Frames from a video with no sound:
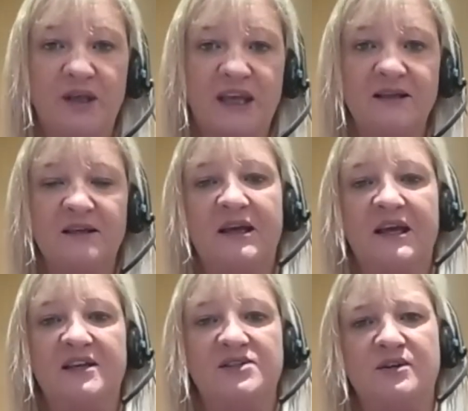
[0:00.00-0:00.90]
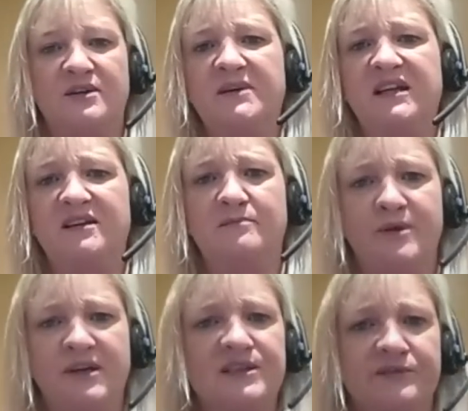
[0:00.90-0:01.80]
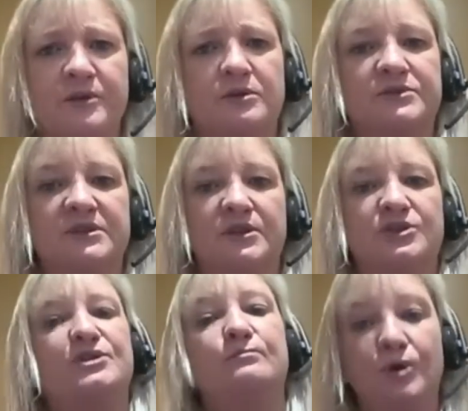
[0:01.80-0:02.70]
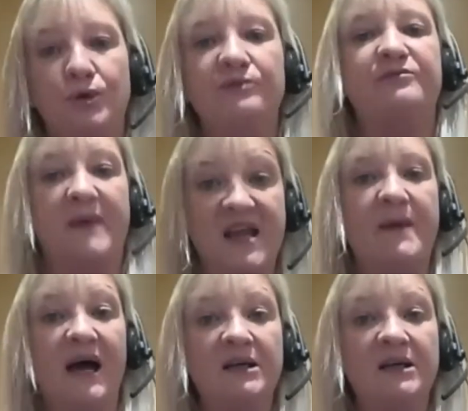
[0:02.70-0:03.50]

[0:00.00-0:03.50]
It's certainly been pretty difficult to move paper